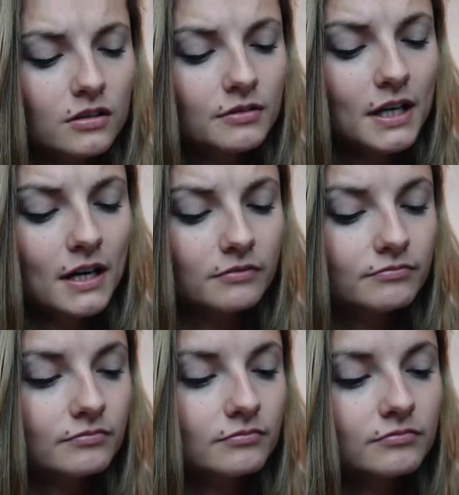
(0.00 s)
Yeah,
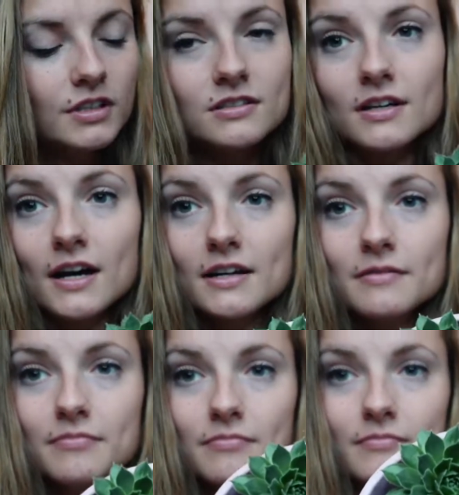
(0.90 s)
this
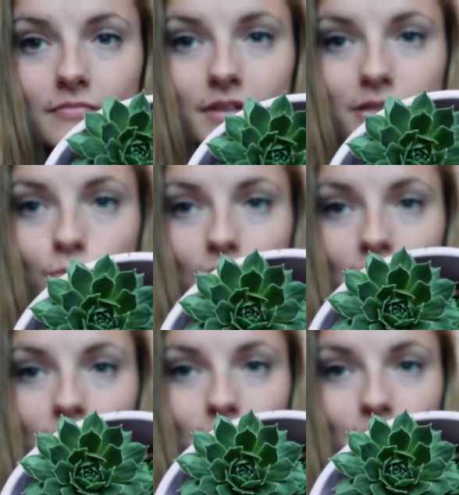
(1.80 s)
guy is
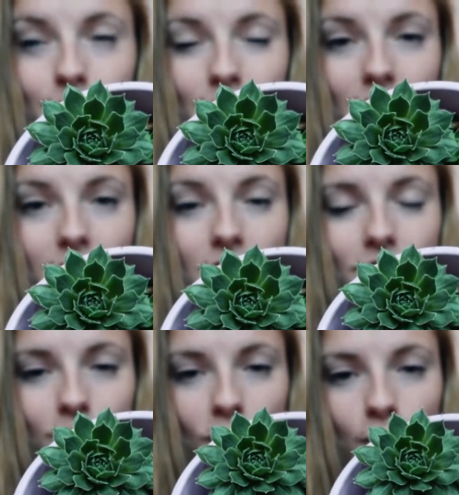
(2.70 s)
weird, but I love
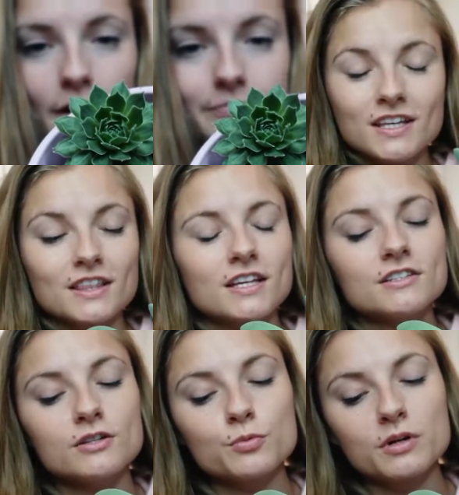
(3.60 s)
him for it. This
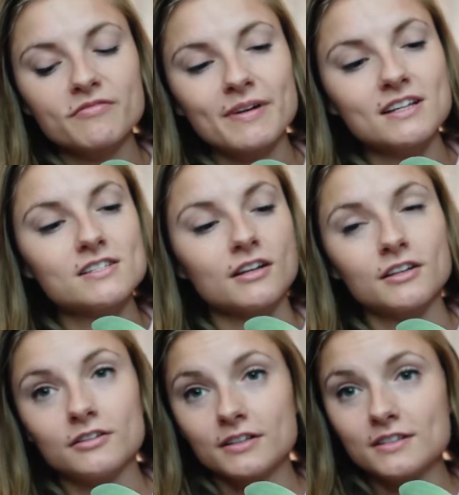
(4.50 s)
is one of my
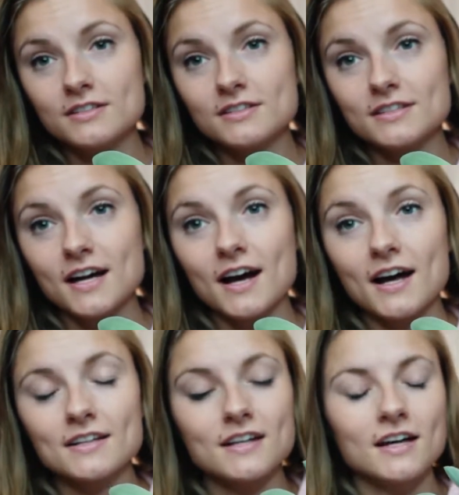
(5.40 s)
succulents
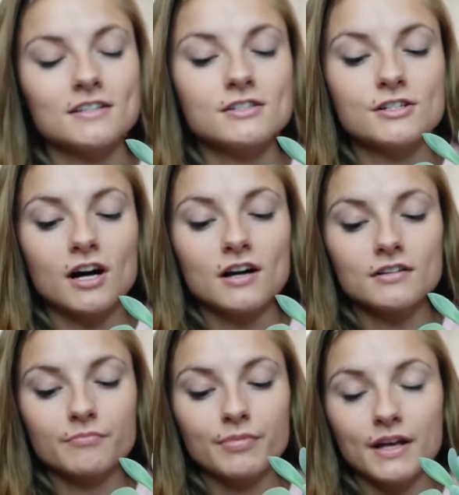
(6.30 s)
that has
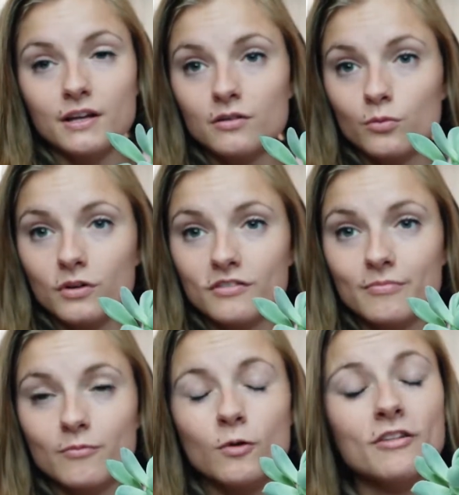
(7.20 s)
not been
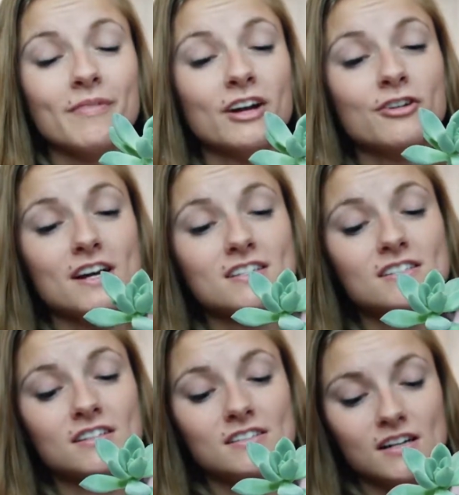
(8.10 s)
one of my greatest
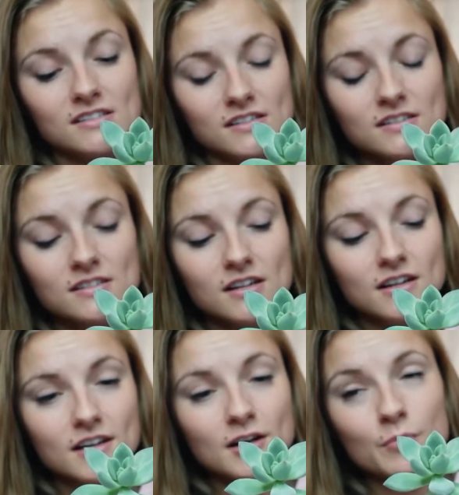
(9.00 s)
successes,
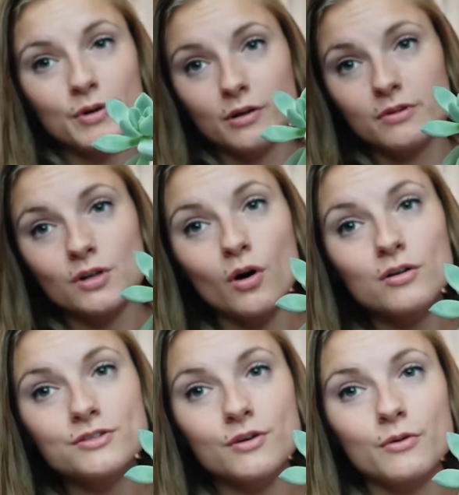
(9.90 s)
but it was
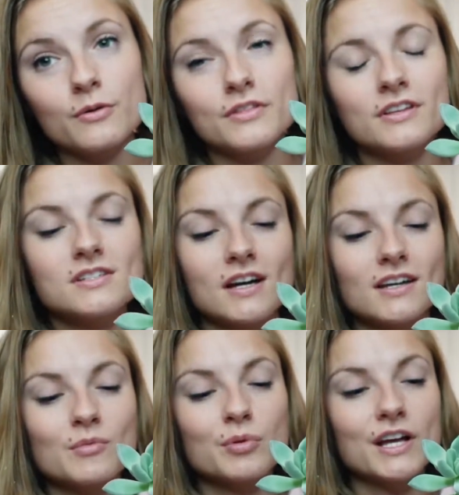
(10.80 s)
also the
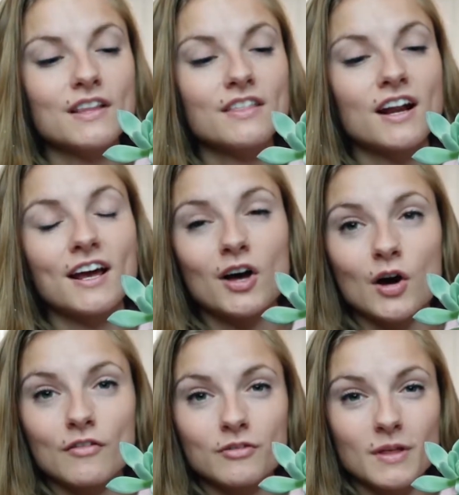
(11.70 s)
second plant that I
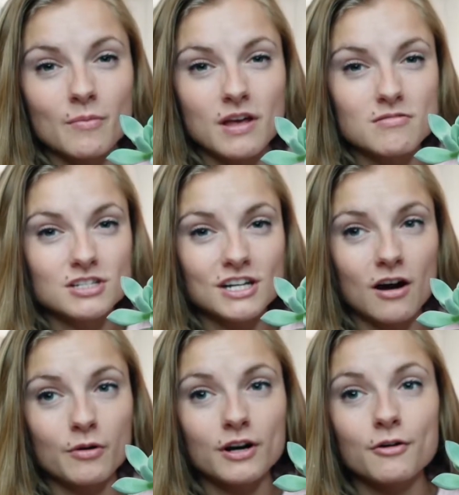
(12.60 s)
got from that baby
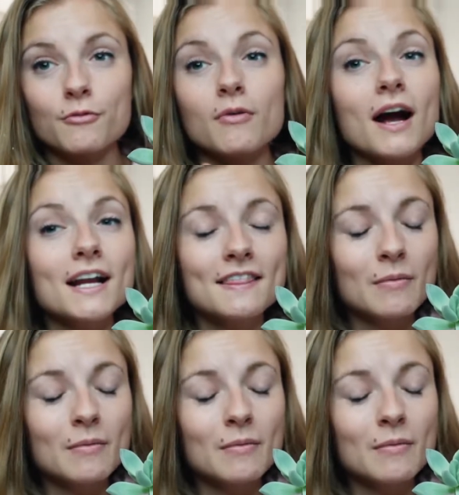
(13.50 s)
shower right at the